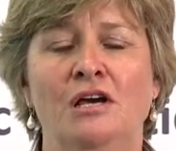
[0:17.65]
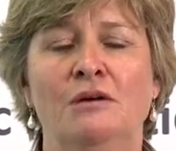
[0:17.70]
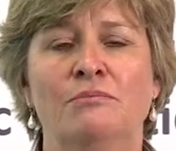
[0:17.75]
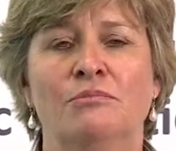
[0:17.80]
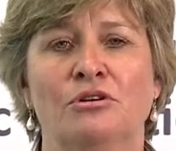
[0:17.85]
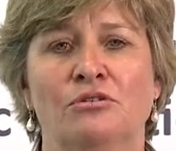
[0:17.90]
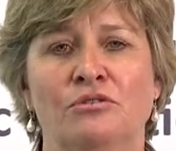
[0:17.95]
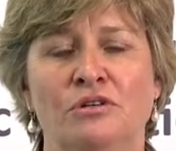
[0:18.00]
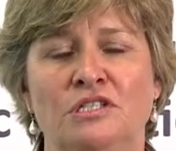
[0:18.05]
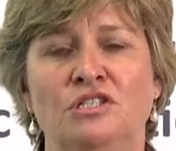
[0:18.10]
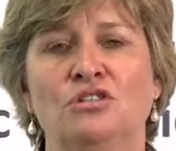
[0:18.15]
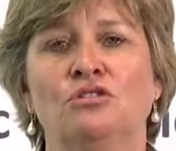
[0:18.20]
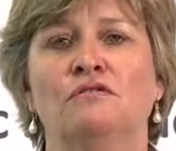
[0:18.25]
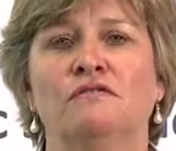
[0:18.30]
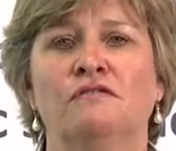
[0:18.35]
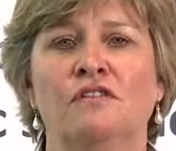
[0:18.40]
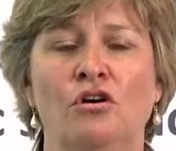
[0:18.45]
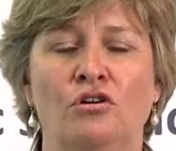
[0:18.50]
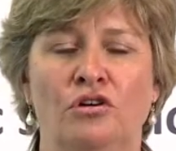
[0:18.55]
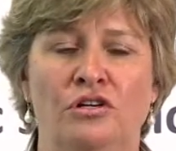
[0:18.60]
progress your
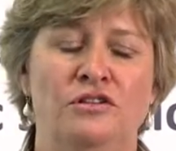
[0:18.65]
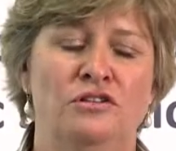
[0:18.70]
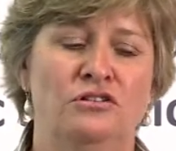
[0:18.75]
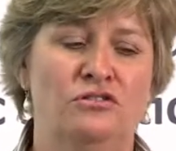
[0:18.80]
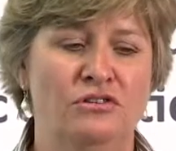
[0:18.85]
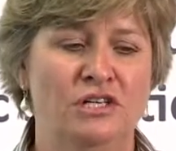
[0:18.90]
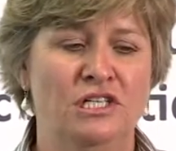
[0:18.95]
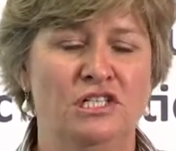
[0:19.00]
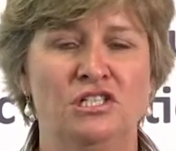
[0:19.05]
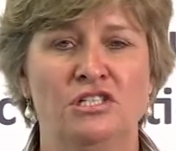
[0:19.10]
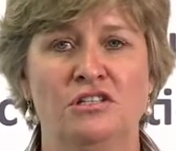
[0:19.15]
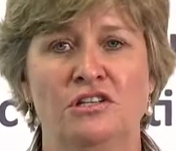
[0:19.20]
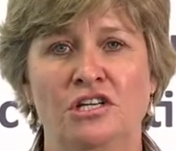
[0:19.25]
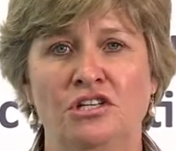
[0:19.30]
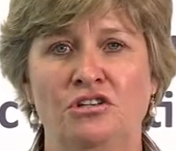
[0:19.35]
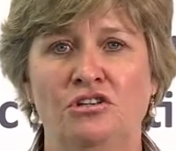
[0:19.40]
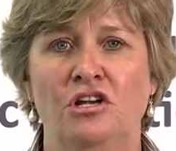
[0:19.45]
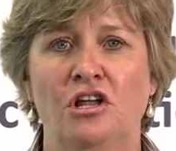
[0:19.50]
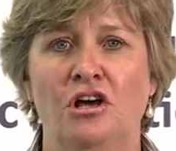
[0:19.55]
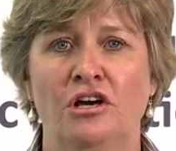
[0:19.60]
flock in the direction that
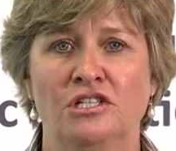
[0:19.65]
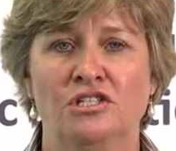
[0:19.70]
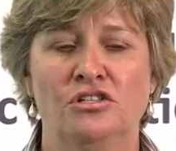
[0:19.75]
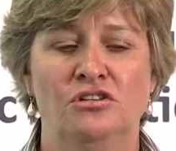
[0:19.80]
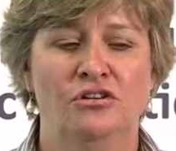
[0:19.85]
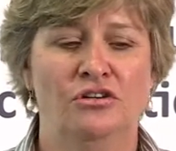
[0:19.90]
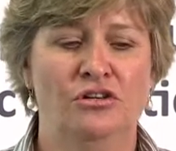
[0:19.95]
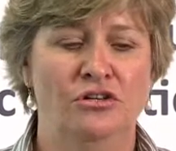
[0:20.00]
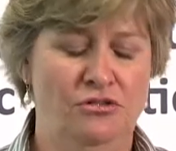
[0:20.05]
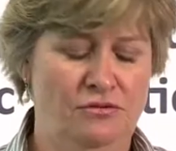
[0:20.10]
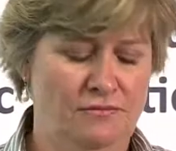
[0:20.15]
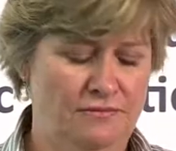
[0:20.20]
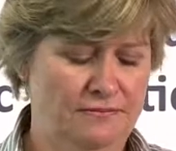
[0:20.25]
you'd like to go.